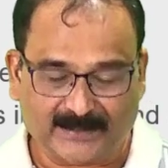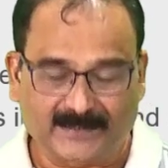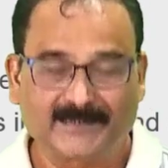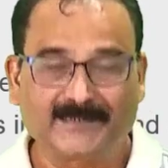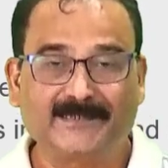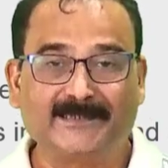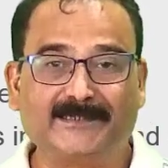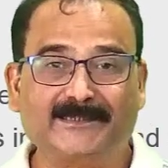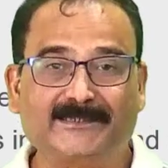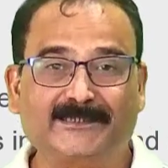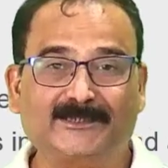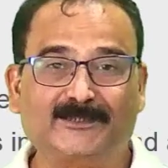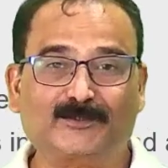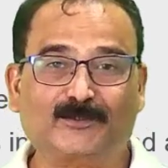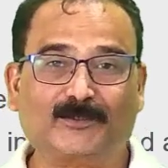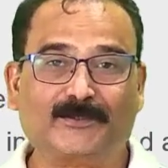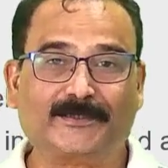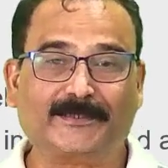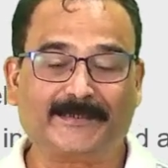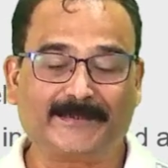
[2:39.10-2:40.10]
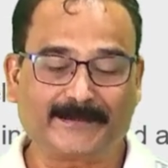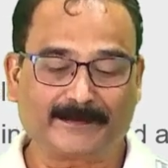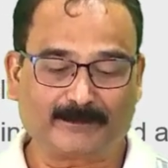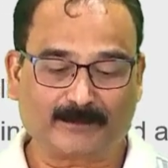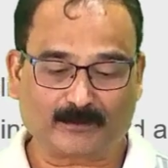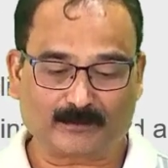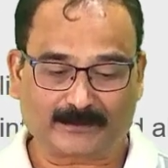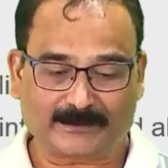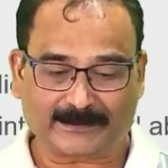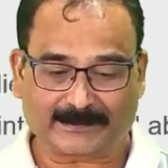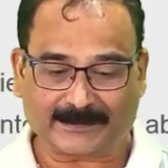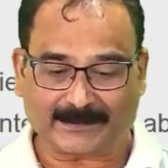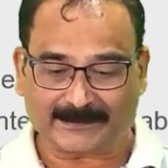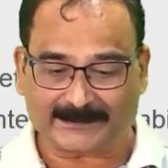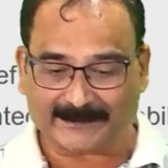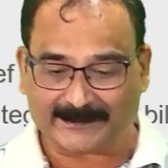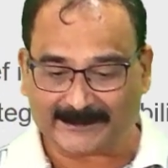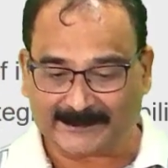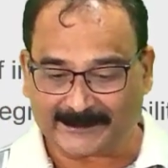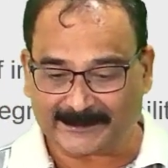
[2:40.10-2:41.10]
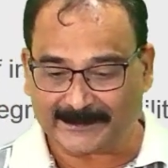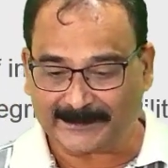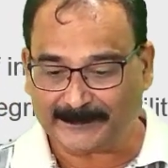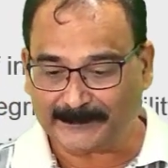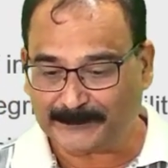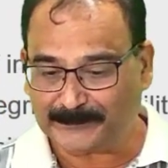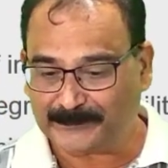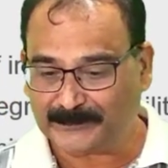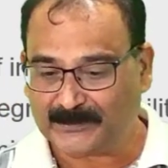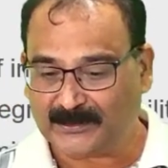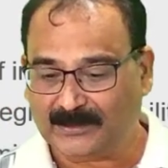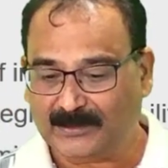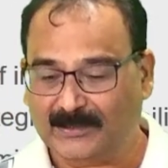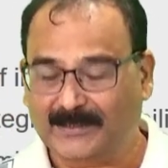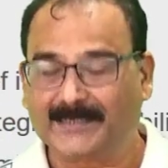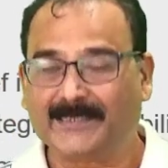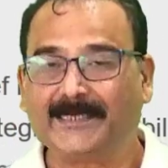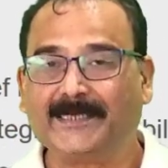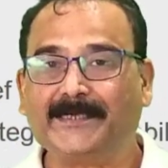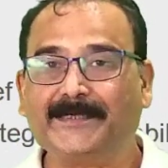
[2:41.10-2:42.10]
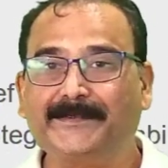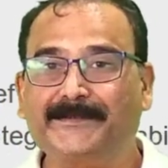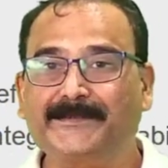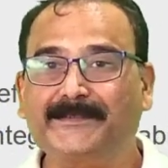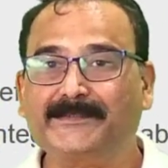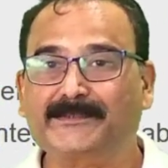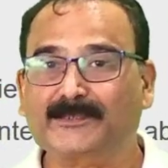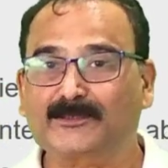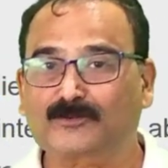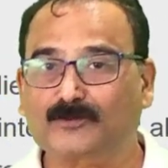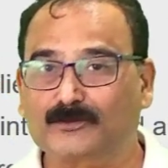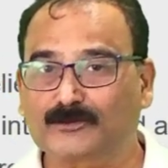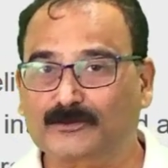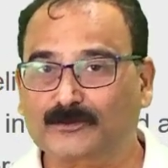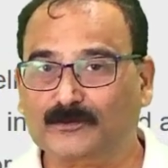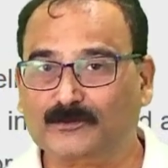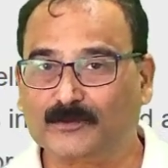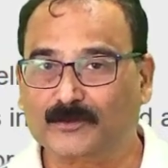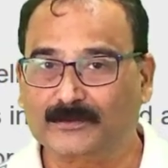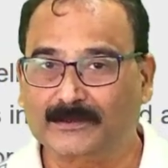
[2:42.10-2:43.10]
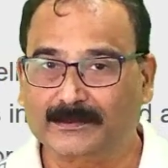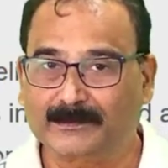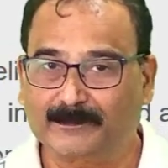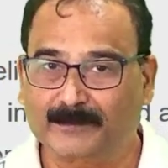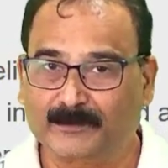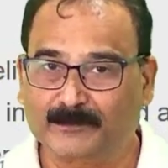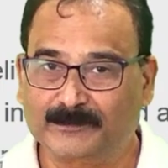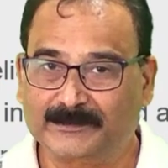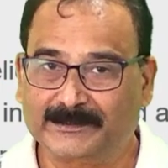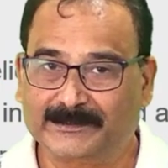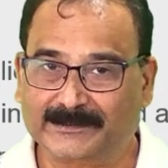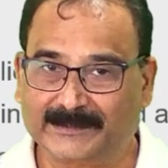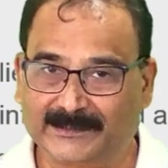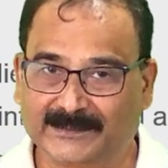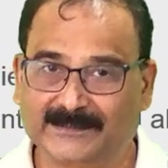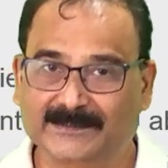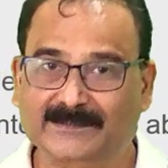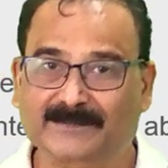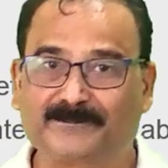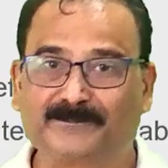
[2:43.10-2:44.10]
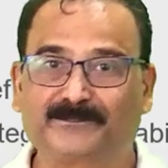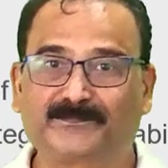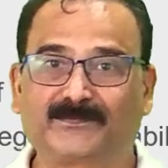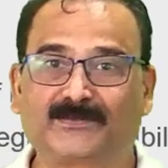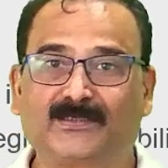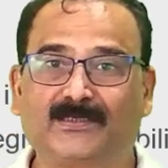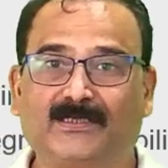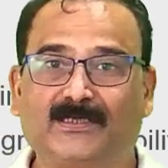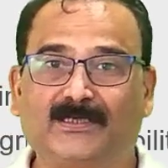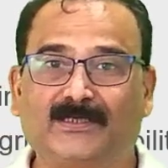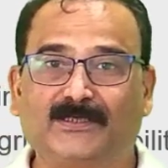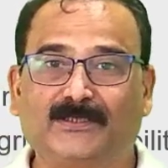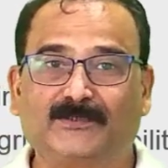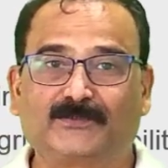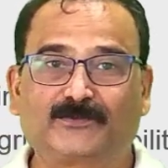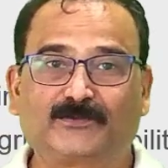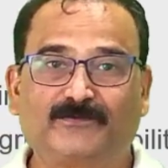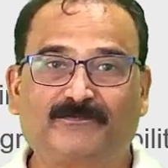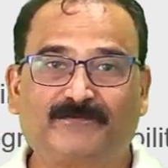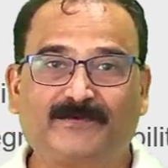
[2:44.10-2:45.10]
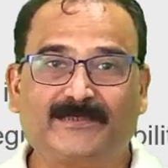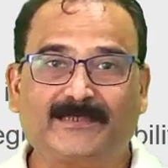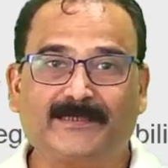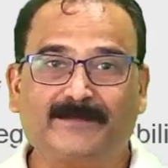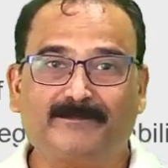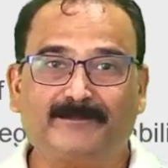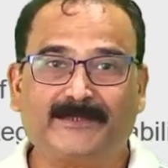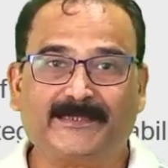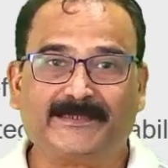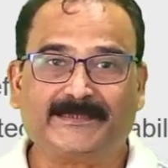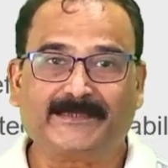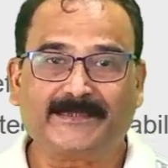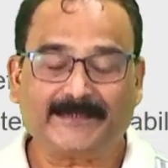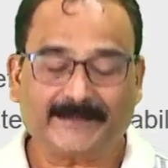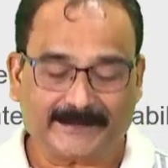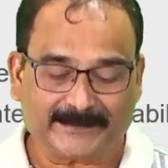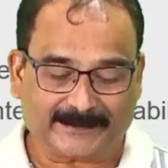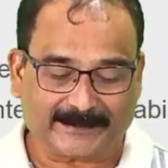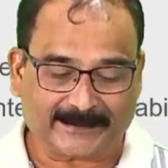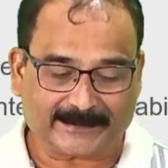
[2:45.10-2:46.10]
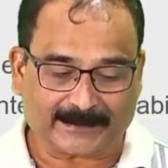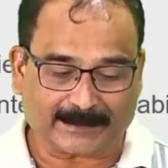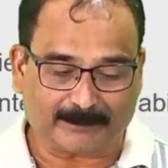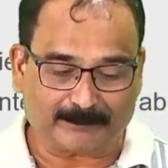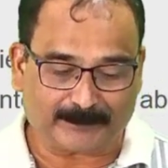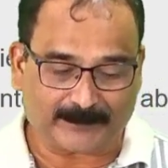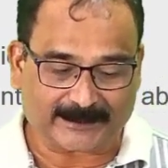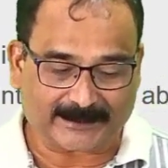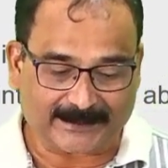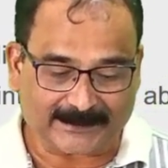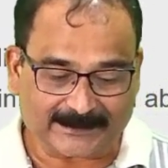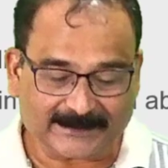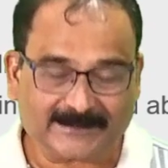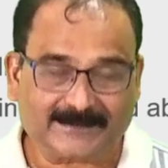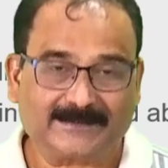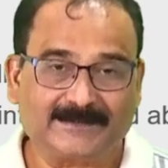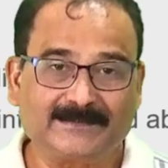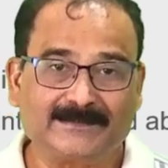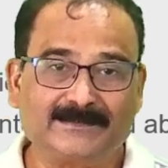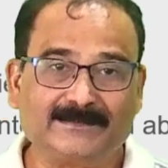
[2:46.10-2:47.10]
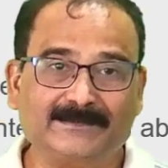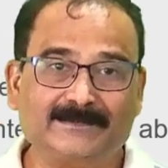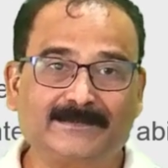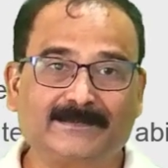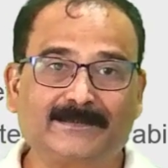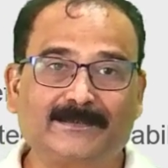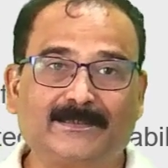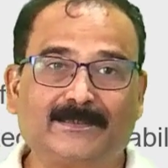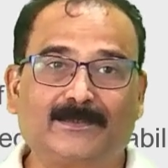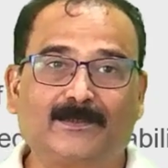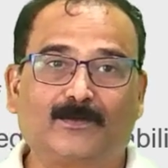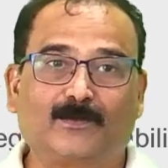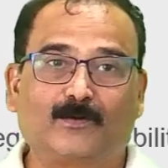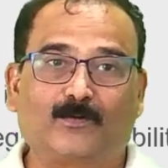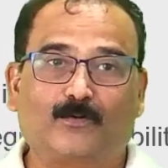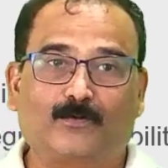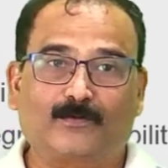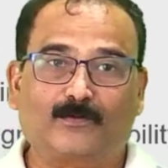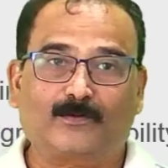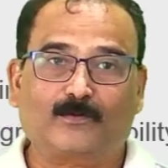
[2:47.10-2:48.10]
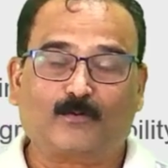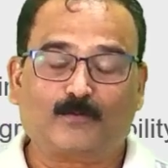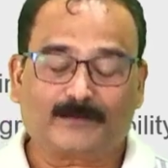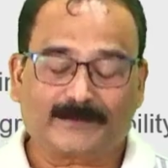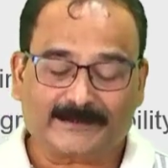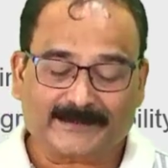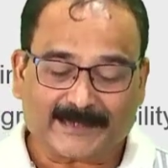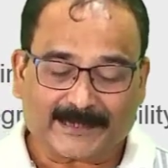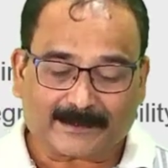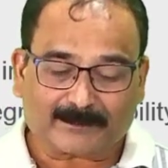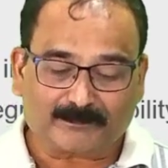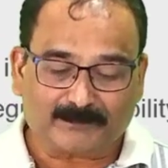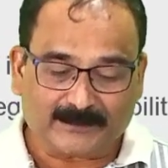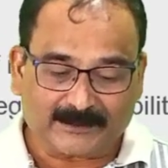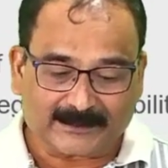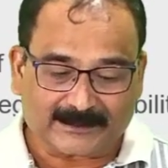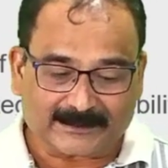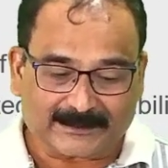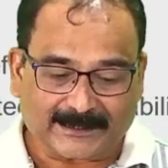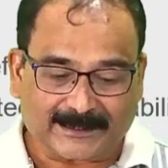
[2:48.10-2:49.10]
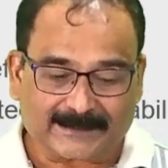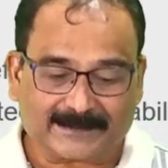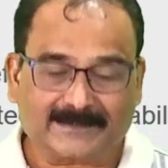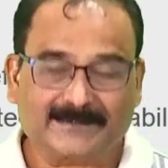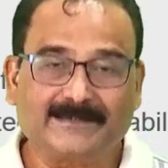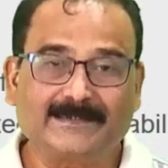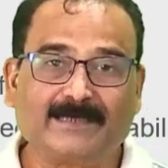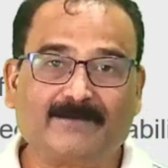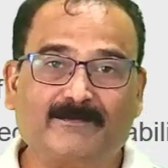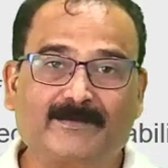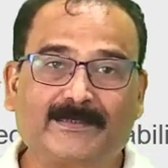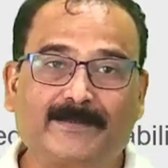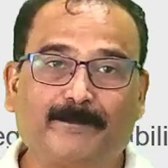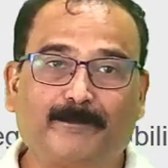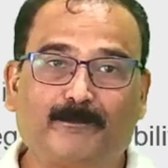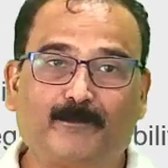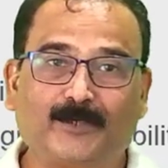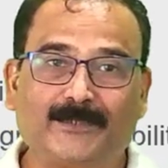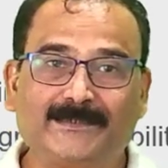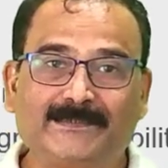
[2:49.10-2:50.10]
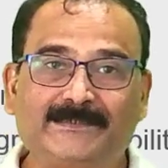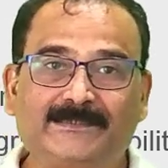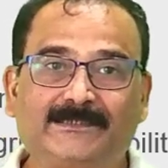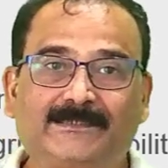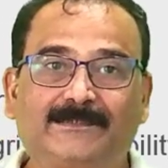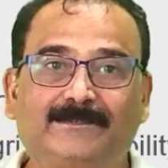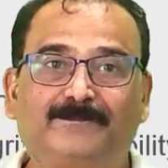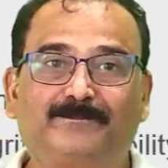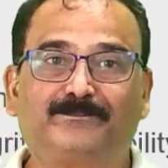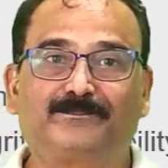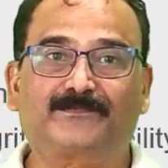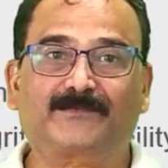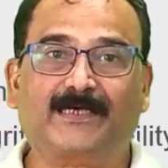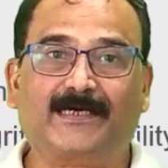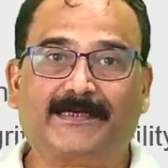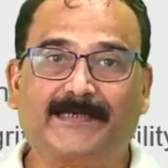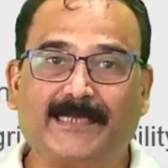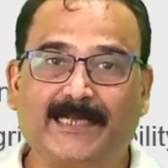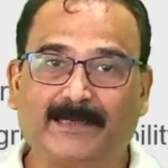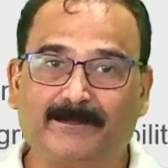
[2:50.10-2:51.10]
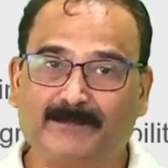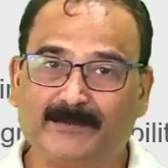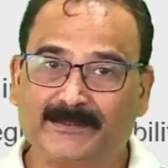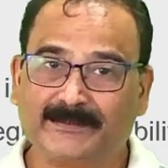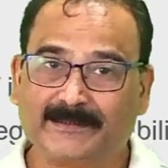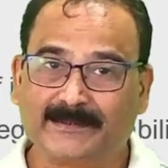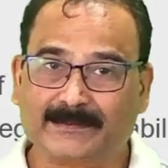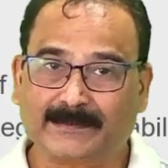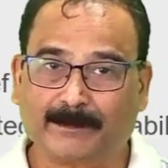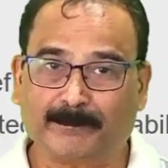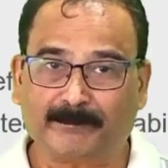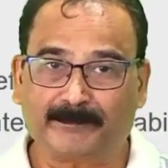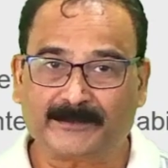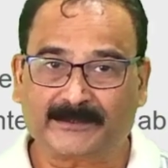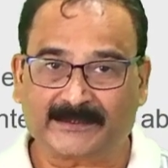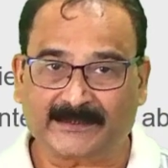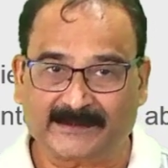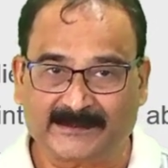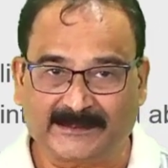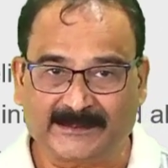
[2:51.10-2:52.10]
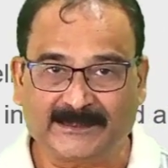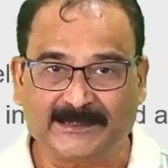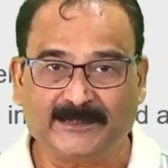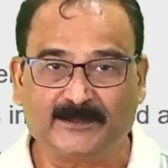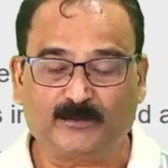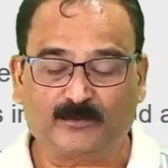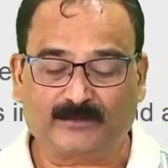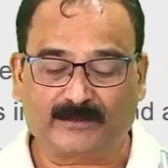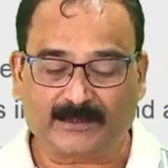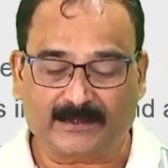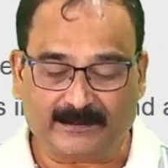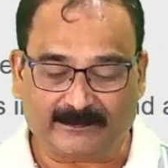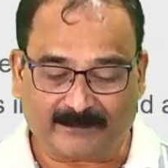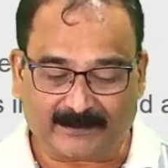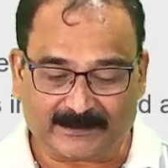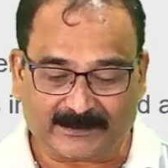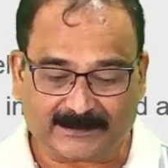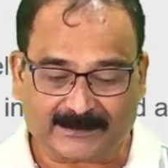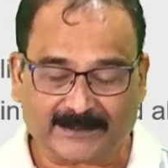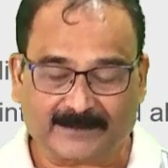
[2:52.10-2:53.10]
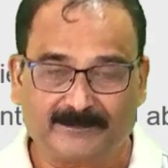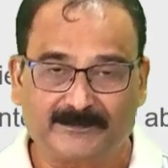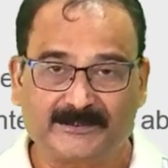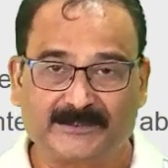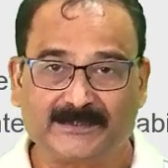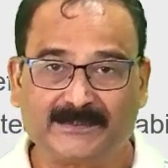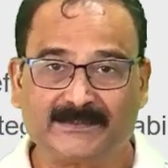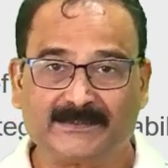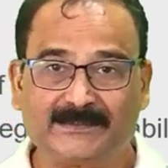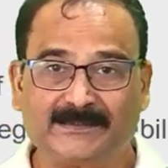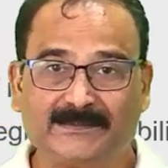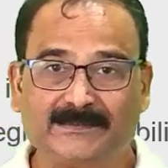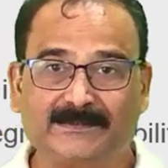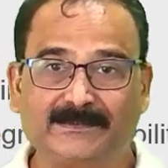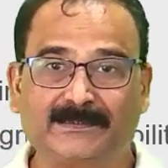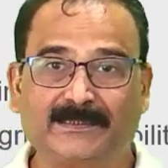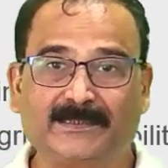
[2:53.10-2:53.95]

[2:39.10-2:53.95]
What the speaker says: it is talking about the courtesy, and it is also talking about the trust. So if we can maintain the competence, okay, that means that our employees are having the competency to deliver the services.